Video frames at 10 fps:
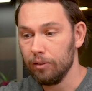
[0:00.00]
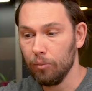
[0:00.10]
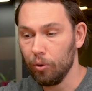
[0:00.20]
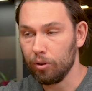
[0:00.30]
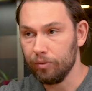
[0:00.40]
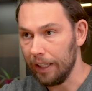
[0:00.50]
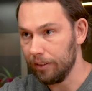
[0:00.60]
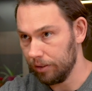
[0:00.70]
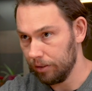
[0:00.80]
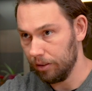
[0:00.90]
most of
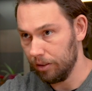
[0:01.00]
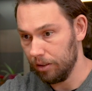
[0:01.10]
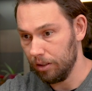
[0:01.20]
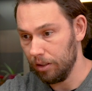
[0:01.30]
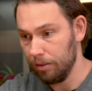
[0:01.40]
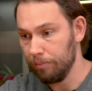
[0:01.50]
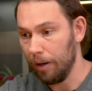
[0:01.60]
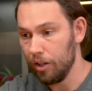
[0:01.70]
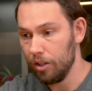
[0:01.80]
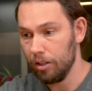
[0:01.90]
that
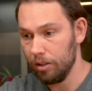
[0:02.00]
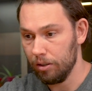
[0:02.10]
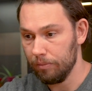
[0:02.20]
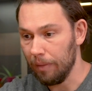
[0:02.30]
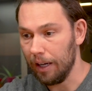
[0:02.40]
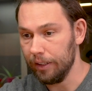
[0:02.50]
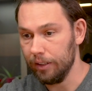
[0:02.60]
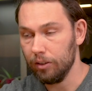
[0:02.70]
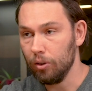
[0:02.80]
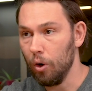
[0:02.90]

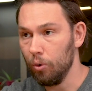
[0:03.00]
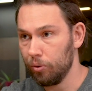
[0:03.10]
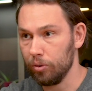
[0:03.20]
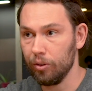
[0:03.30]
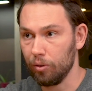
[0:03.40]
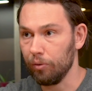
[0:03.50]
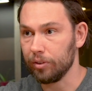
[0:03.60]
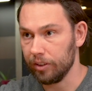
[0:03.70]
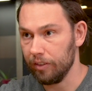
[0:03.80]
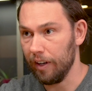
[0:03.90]
money goes to the
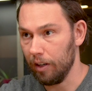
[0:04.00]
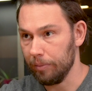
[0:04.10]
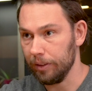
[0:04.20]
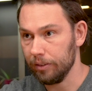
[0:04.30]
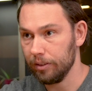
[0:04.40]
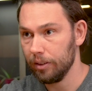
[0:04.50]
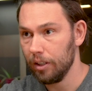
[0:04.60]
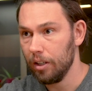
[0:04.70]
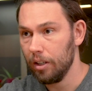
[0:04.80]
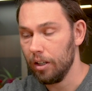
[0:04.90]
software development,
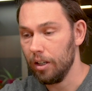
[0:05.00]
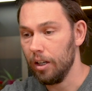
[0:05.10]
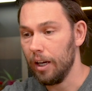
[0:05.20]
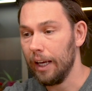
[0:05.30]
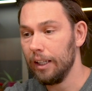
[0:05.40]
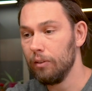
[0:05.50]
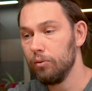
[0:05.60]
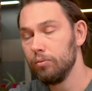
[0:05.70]
and